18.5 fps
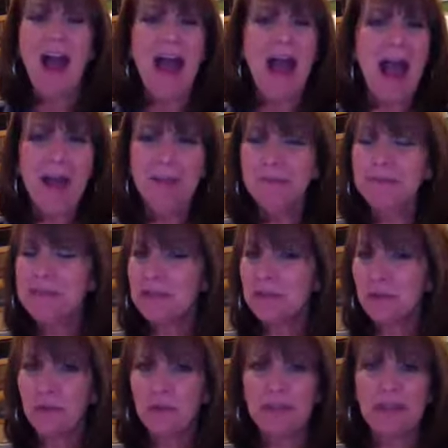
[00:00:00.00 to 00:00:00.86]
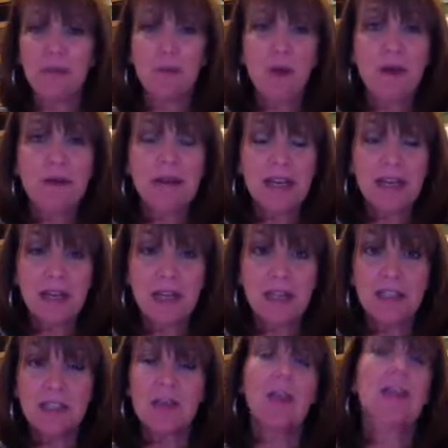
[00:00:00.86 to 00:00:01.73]
Absolutely. Why would I
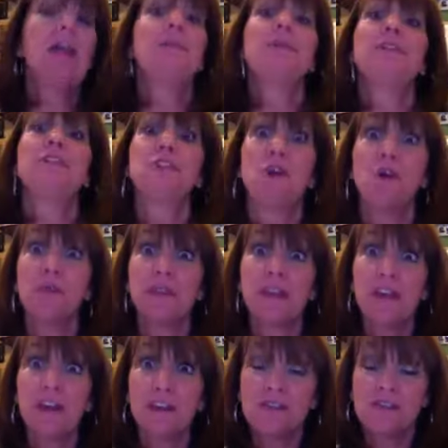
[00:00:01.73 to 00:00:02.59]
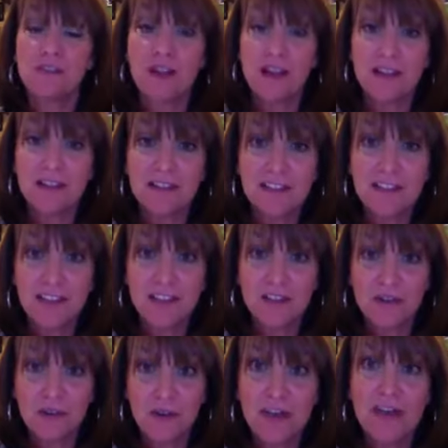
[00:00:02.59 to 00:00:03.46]
not sign up? It's only $100 to
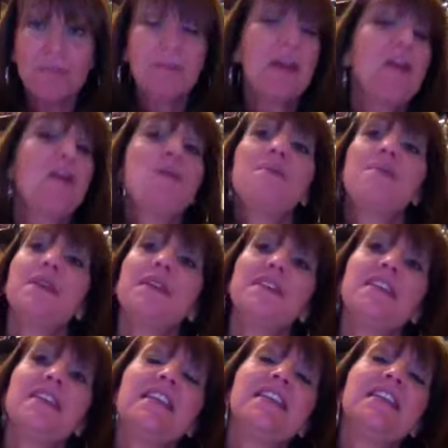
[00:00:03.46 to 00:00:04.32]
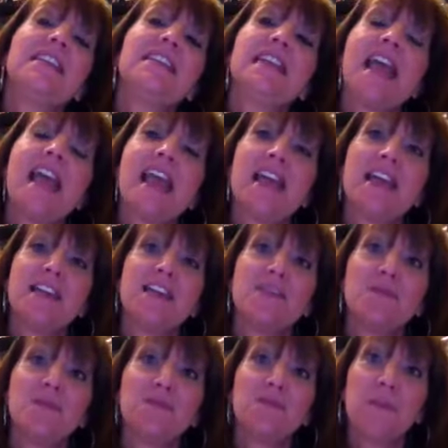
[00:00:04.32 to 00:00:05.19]
get started in my own business.
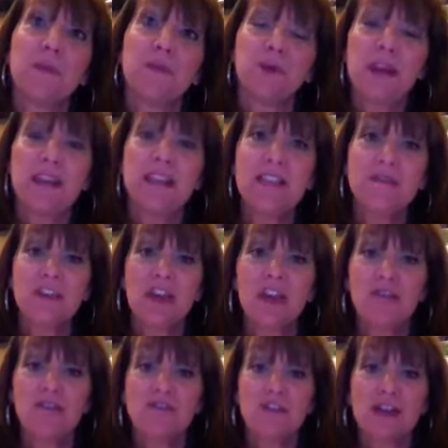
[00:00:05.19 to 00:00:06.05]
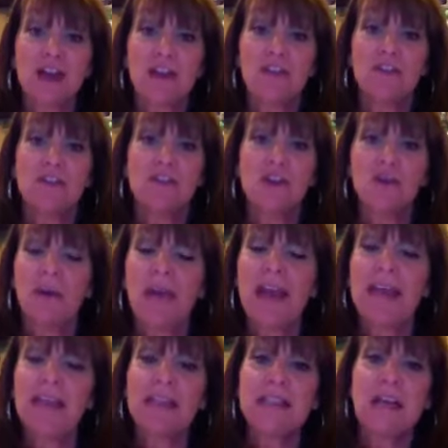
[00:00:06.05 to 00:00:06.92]
And for the price of the $100
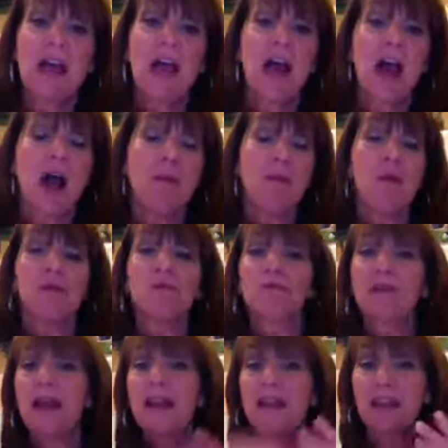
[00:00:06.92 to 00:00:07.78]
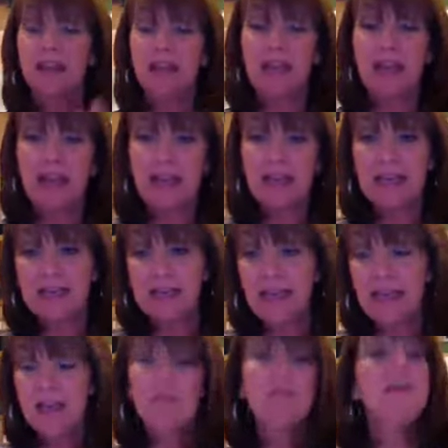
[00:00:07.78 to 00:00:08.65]
showcase, I'm already going to get a
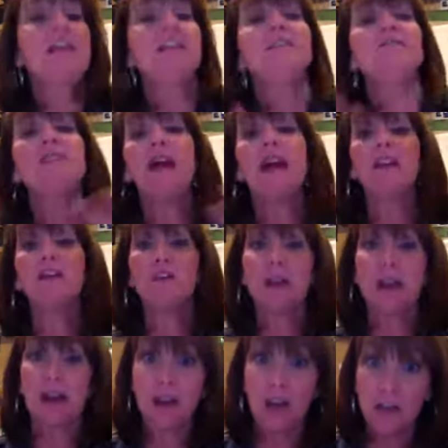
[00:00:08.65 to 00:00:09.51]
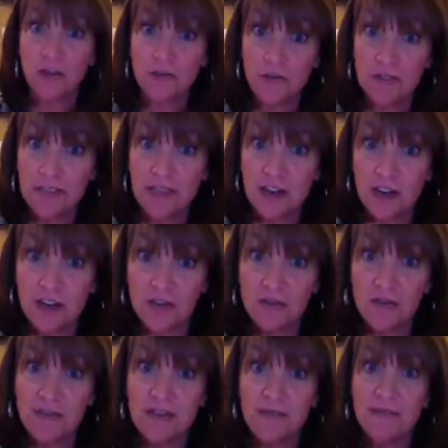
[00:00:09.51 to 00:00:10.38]
kit that's valued at hundreds and
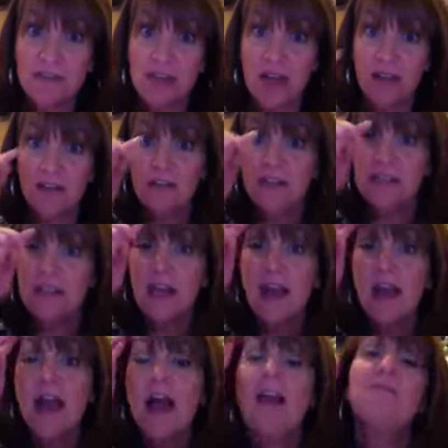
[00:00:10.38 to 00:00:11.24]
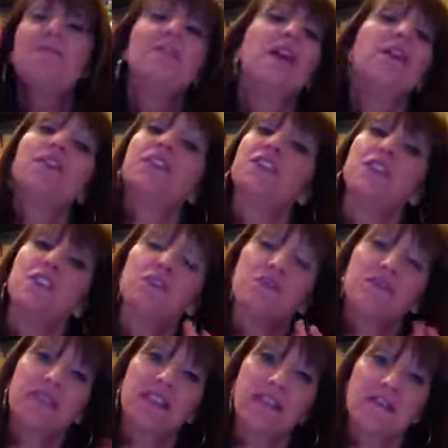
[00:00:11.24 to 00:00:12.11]
hundreds of dollars. I have nothing to
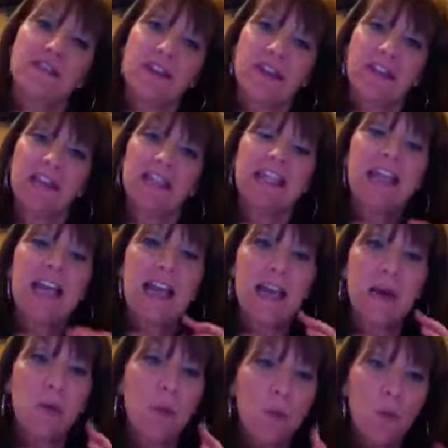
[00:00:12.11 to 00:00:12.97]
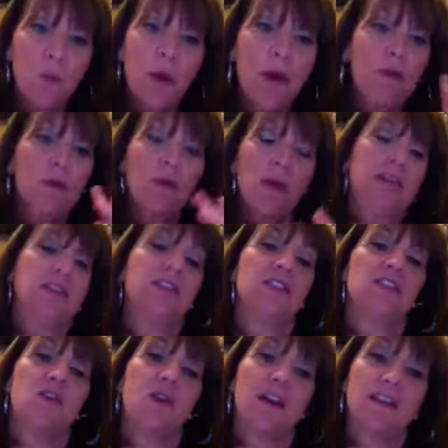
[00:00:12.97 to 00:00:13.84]
lose and everything to gain. Where do I
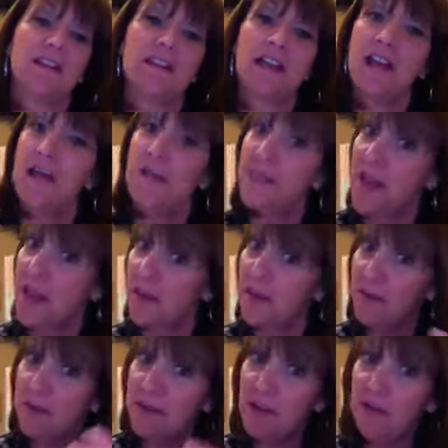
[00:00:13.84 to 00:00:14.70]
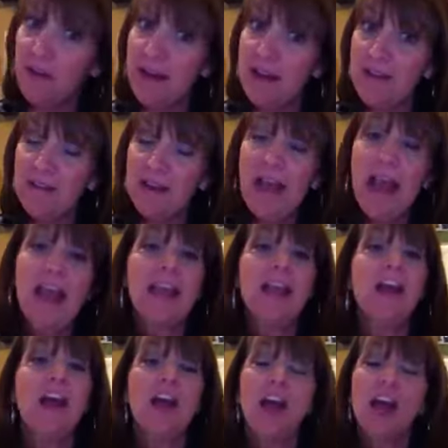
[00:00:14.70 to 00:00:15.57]
start? That would be a grade of an A.